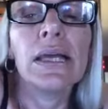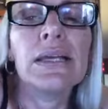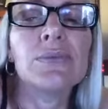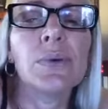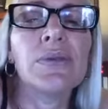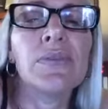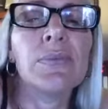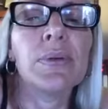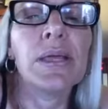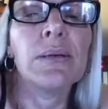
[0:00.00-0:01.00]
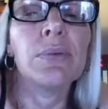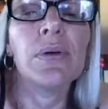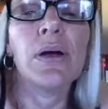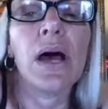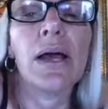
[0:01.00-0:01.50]
He's one of the
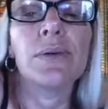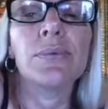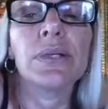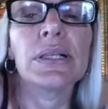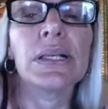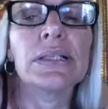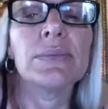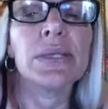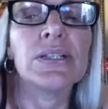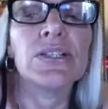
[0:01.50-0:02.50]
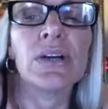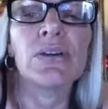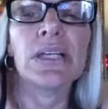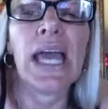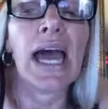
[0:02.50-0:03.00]
people I'd really like to meet in general.
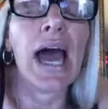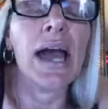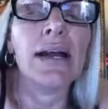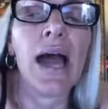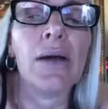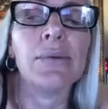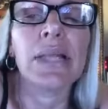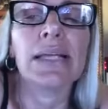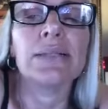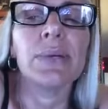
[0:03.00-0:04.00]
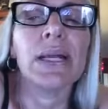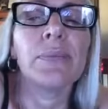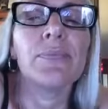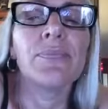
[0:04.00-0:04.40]
Yeah, I would like to meet him.